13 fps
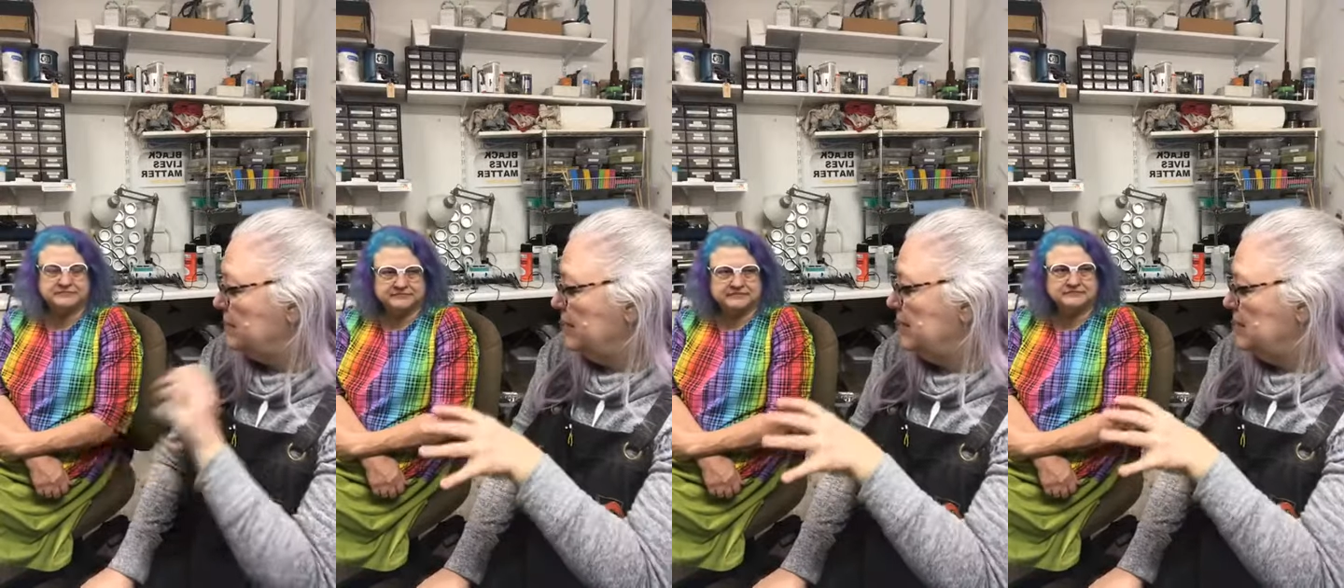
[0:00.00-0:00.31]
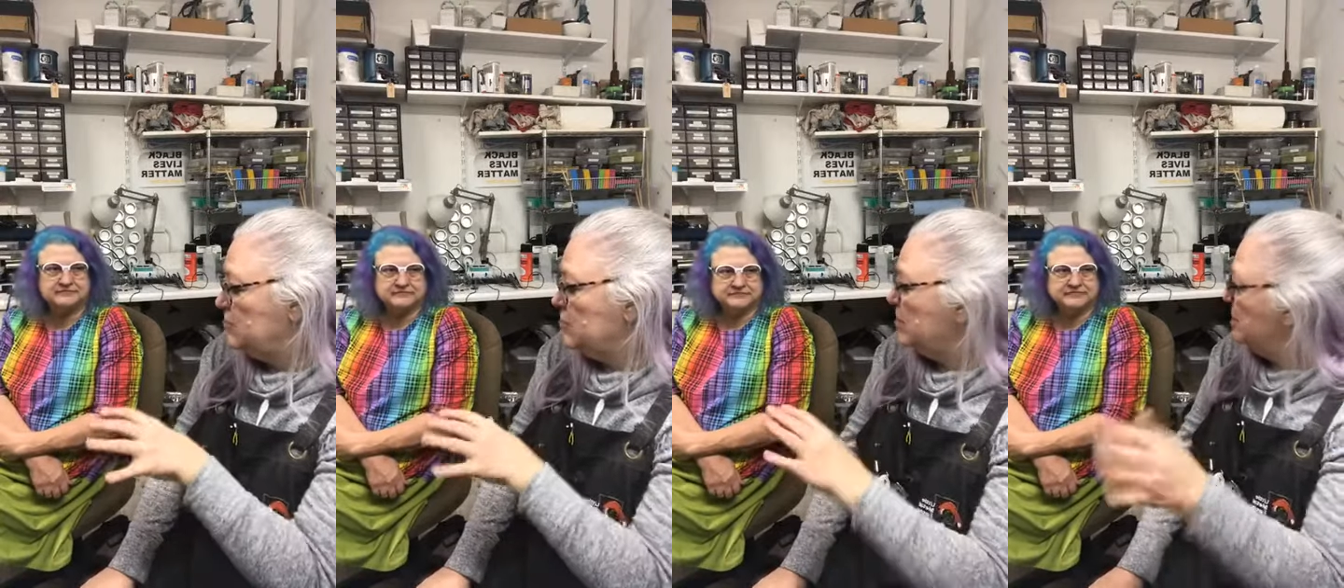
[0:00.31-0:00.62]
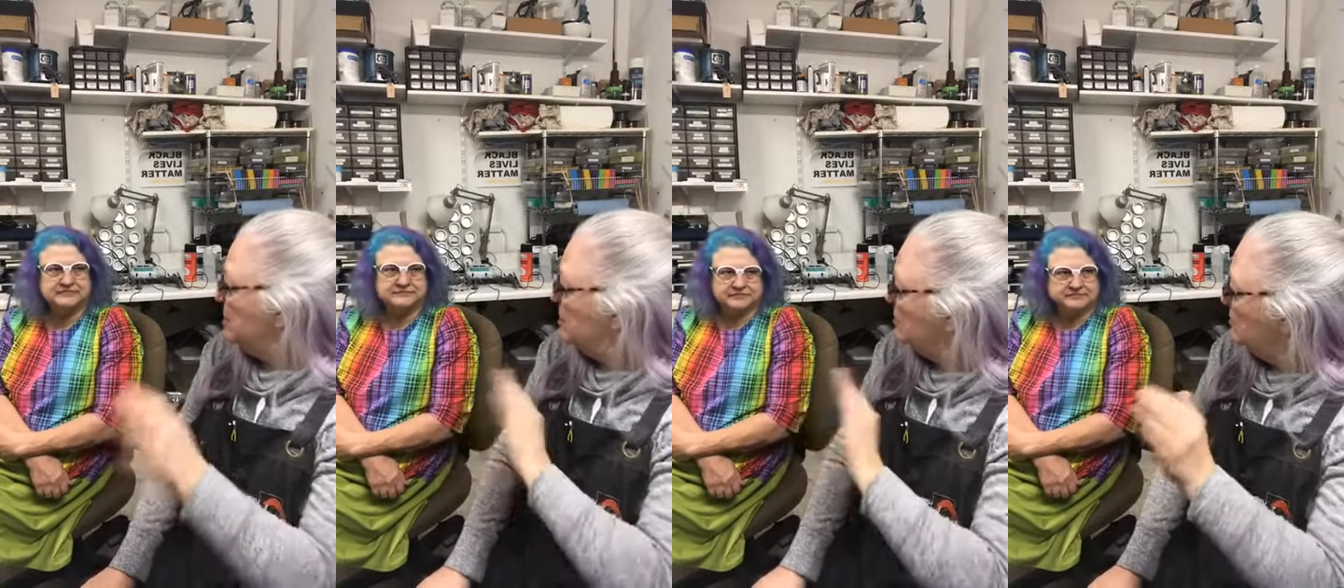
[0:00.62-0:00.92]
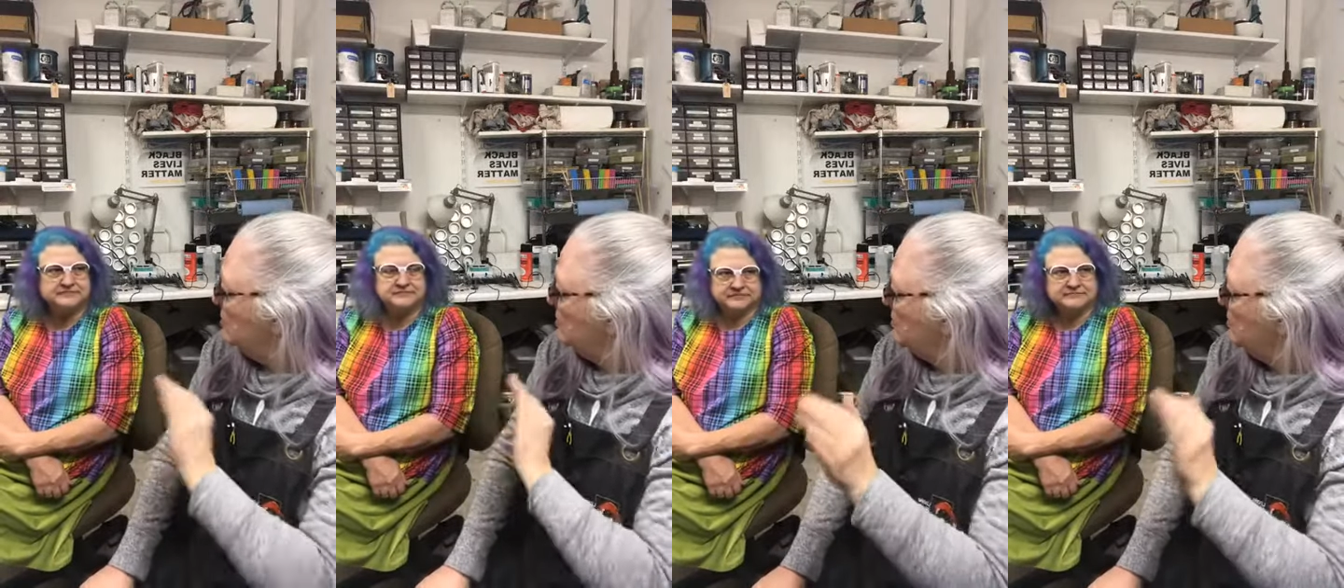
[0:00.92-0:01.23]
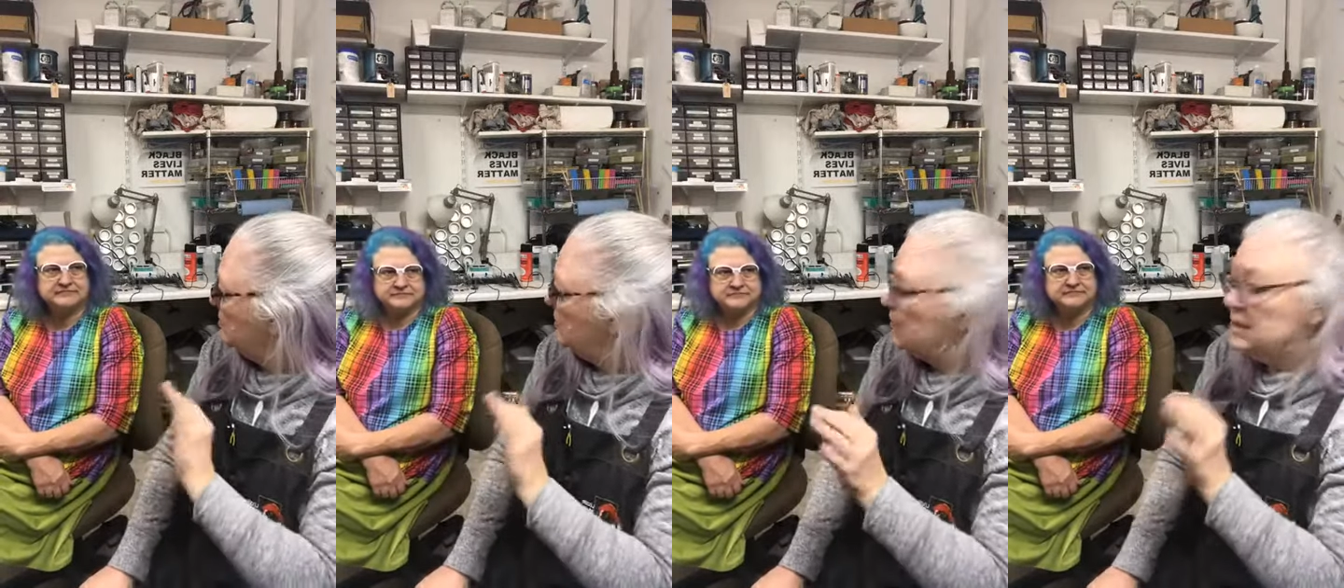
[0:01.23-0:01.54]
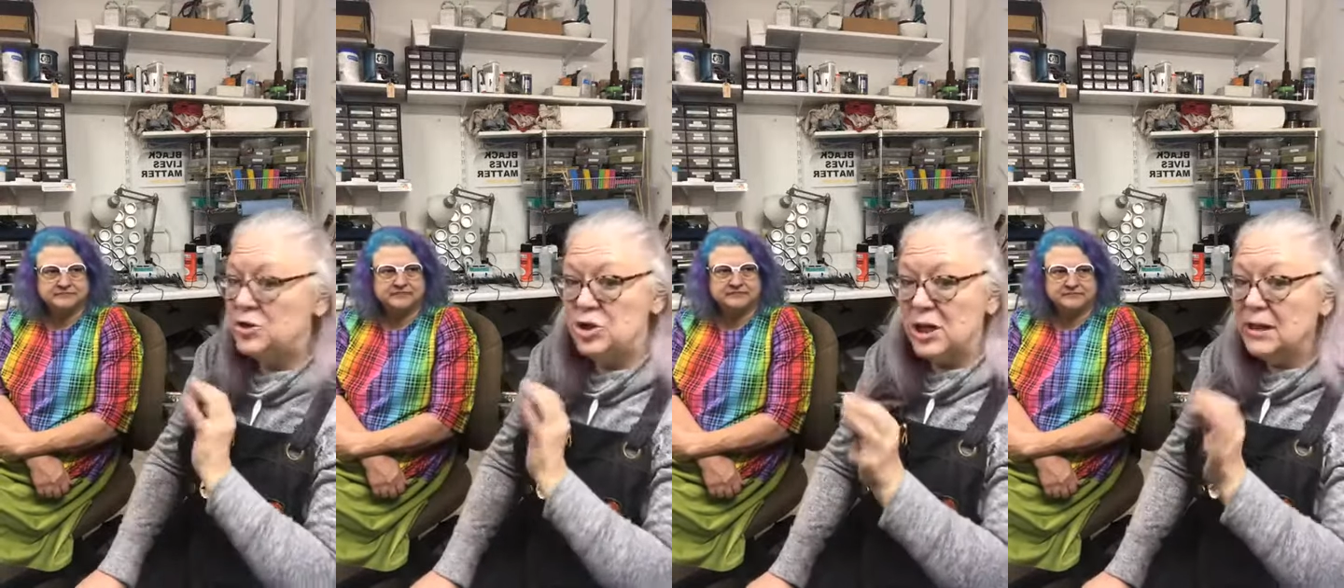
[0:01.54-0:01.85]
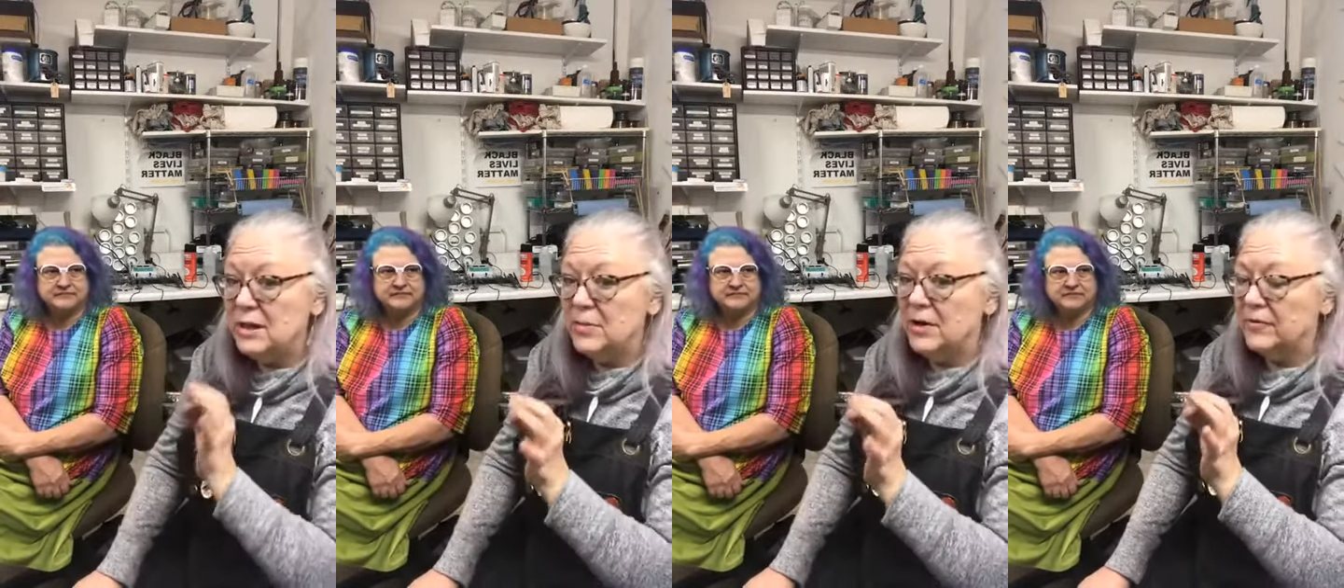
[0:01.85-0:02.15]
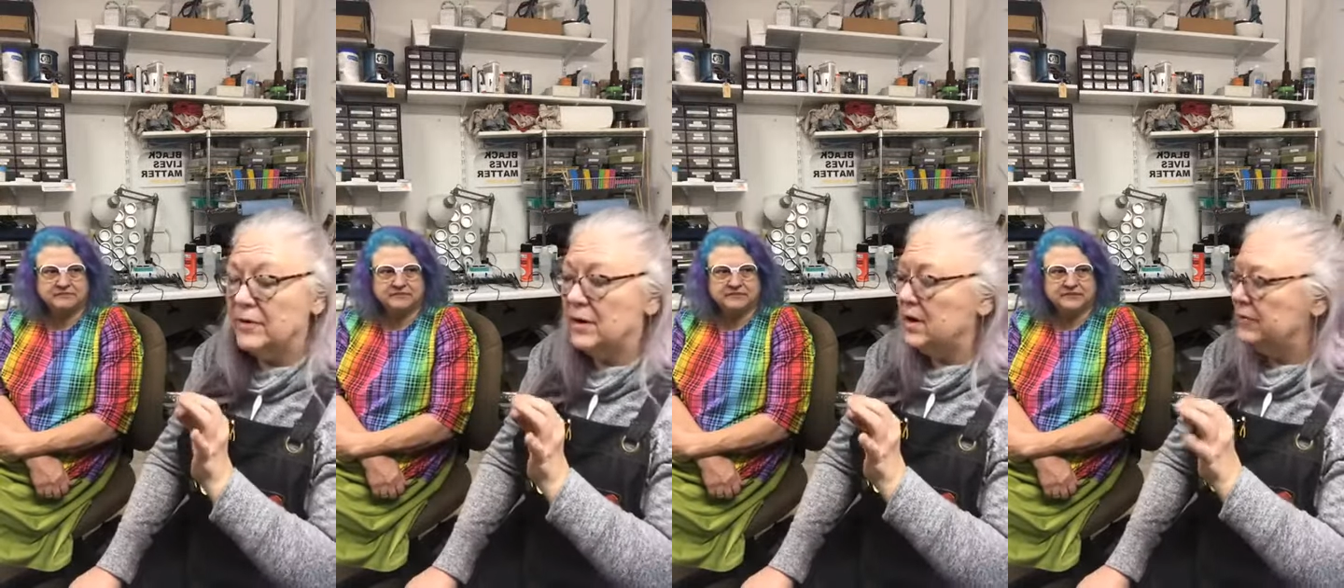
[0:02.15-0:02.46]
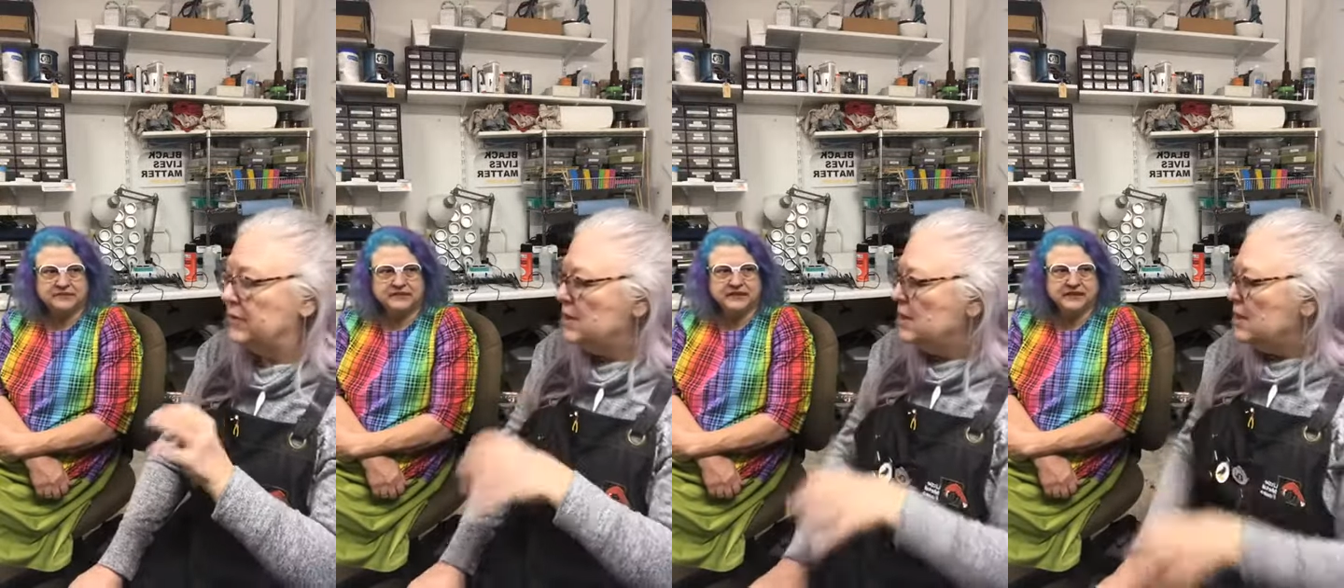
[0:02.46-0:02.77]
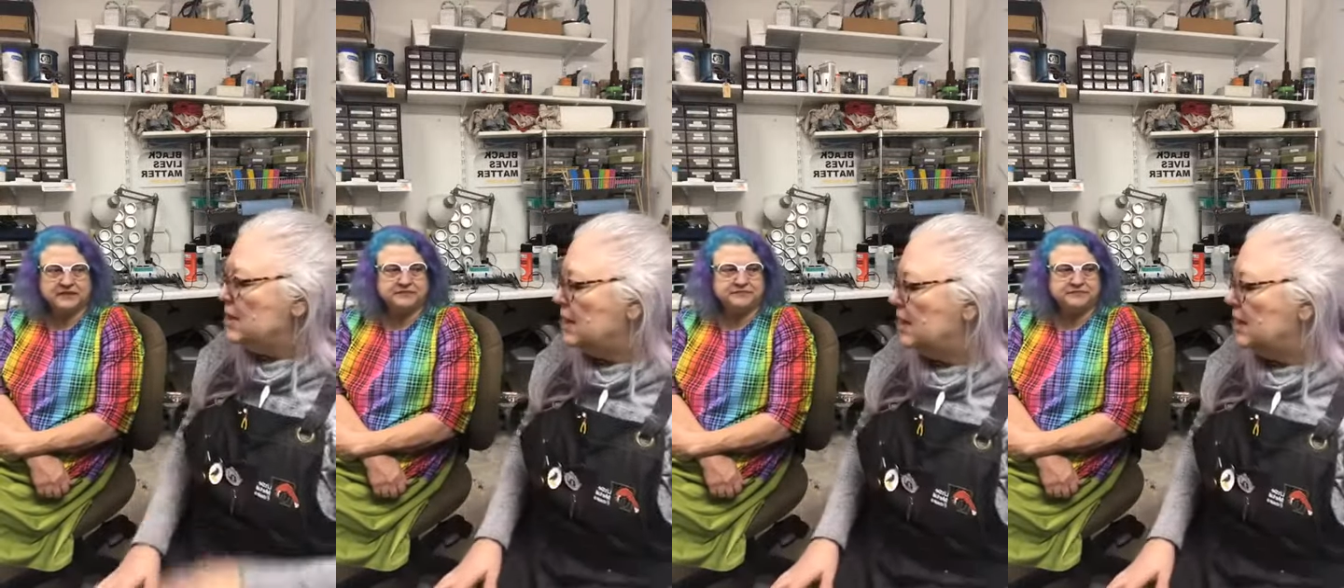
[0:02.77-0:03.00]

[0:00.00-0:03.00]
and then let it dry, and gently buff it off.